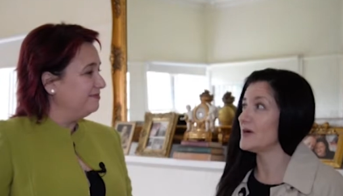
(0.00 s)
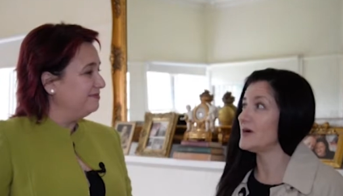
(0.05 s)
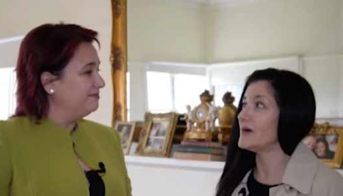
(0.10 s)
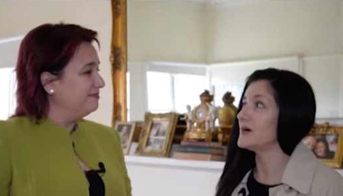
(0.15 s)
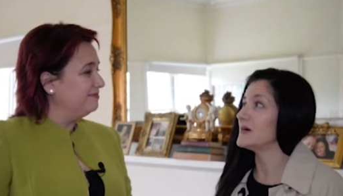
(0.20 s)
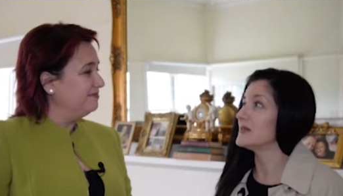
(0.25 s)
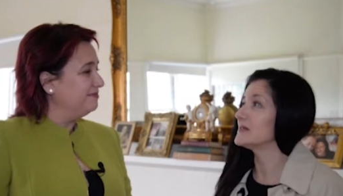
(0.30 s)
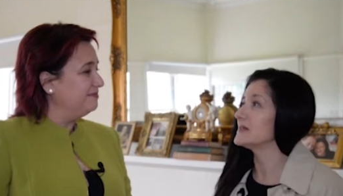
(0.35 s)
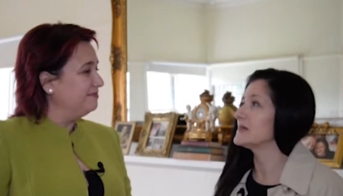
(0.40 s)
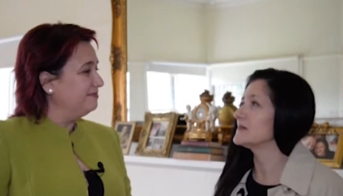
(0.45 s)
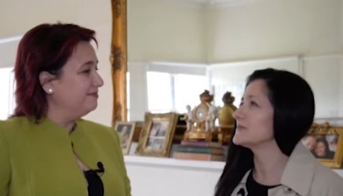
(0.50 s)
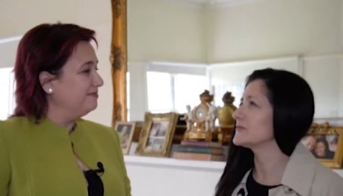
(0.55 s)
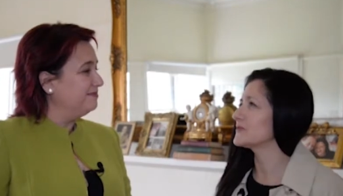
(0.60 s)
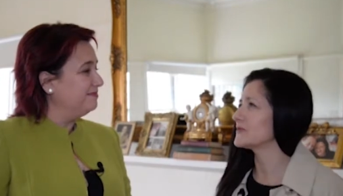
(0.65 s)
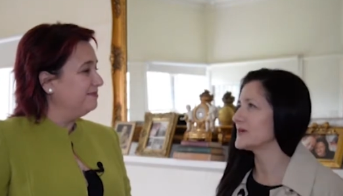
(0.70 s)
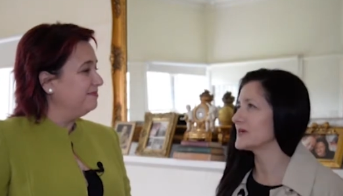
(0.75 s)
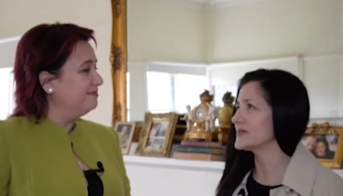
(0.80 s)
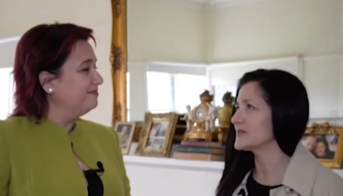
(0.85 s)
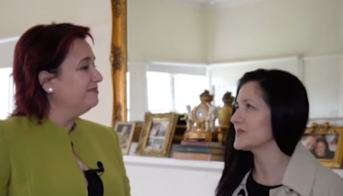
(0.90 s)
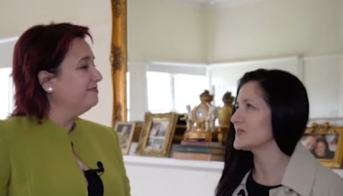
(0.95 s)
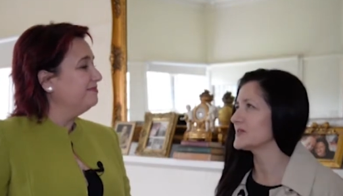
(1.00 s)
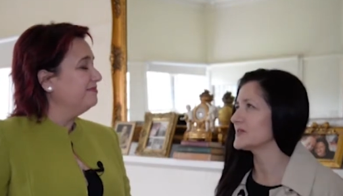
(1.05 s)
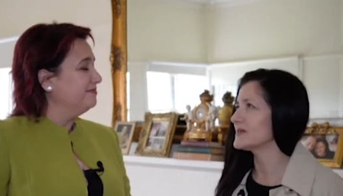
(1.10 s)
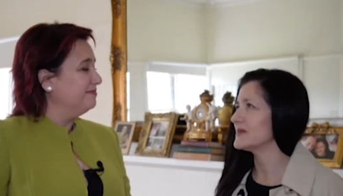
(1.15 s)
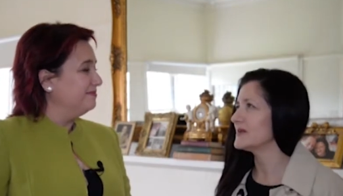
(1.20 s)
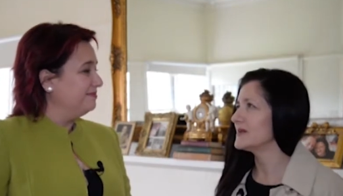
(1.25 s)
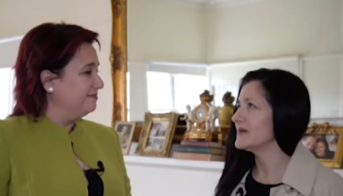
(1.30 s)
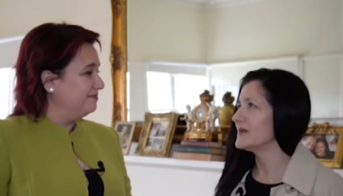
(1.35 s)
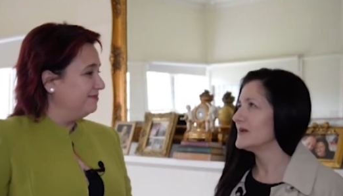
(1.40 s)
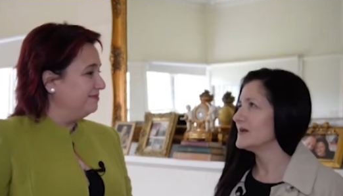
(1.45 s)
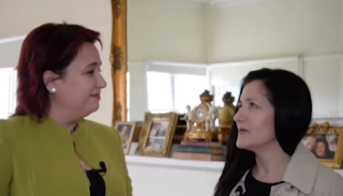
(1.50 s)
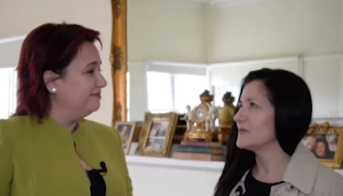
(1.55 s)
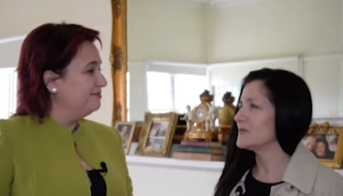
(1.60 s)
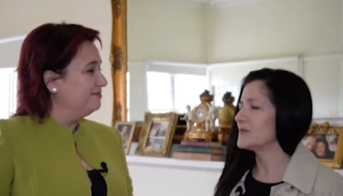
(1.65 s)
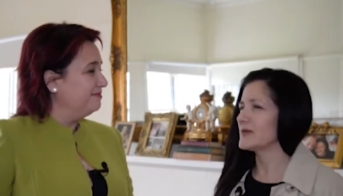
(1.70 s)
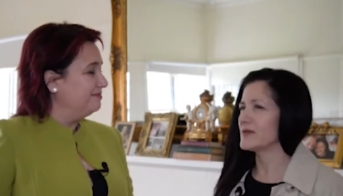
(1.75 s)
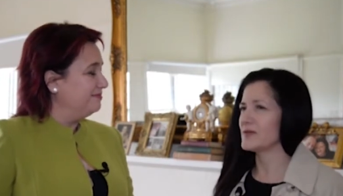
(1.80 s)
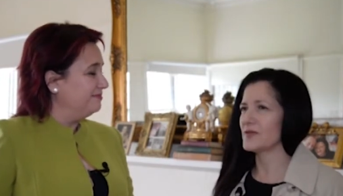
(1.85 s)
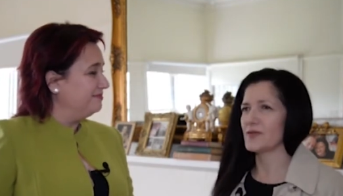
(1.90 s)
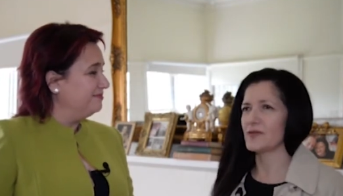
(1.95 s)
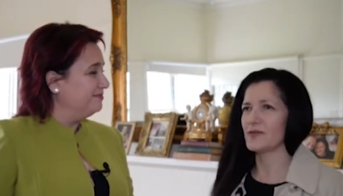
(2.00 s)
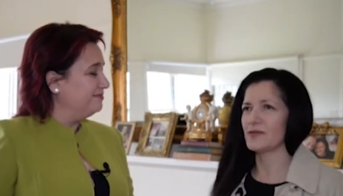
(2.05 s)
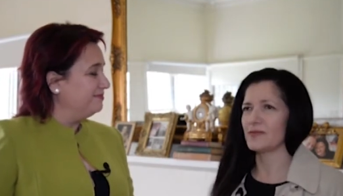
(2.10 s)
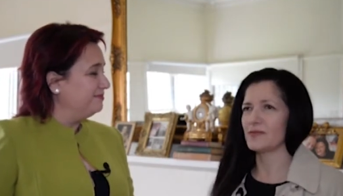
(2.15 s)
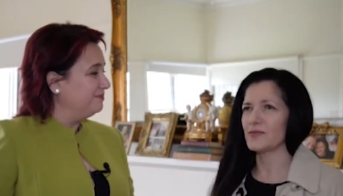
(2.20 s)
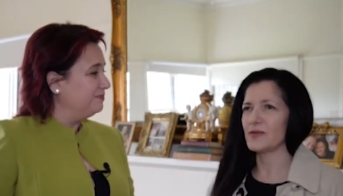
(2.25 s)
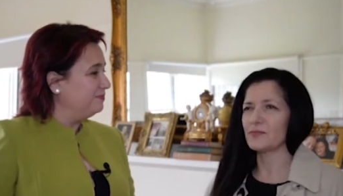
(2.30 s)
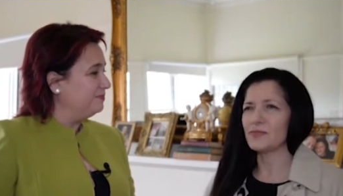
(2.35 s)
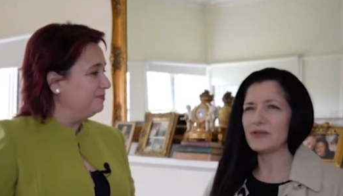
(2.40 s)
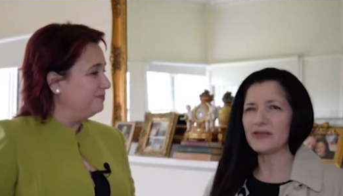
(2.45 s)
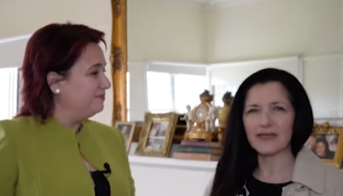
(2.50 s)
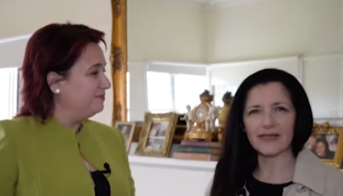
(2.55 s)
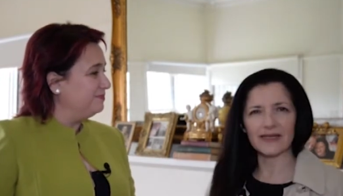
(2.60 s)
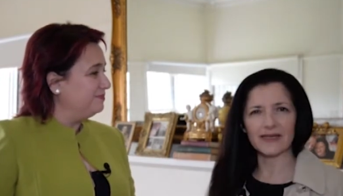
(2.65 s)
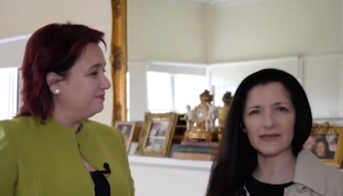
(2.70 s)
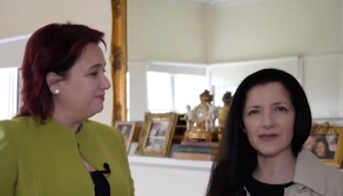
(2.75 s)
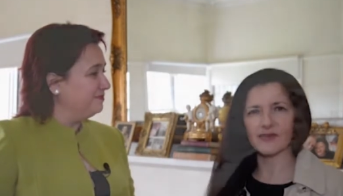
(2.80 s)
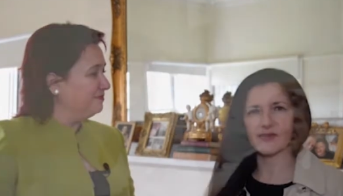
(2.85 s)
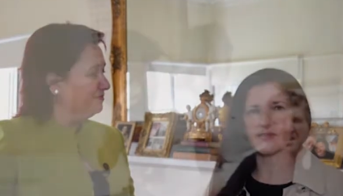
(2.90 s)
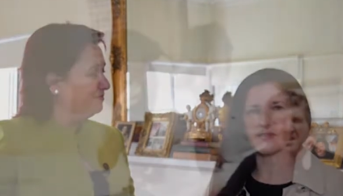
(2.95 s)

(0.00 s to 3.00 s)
Speaker 1: highly impressed with the place,